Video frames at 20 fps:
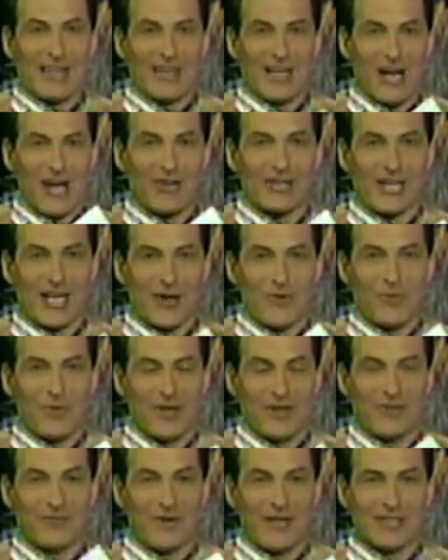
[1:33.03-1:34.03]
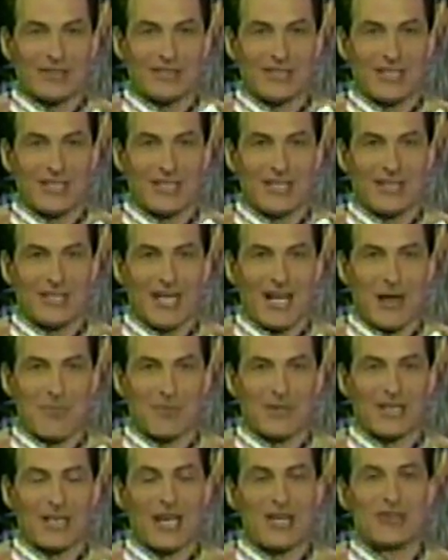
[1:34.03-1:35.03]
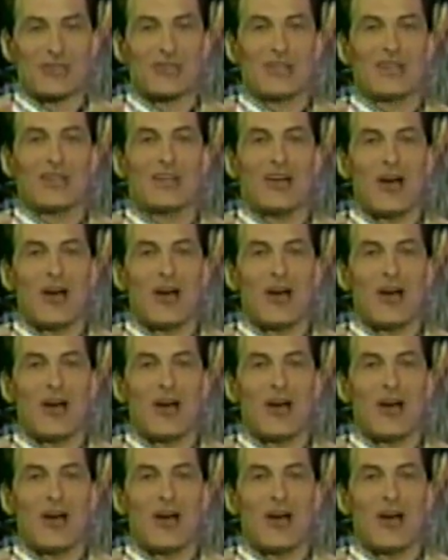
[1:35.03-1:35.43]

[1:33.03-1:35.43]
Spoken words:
that I'll get one if I send in the application.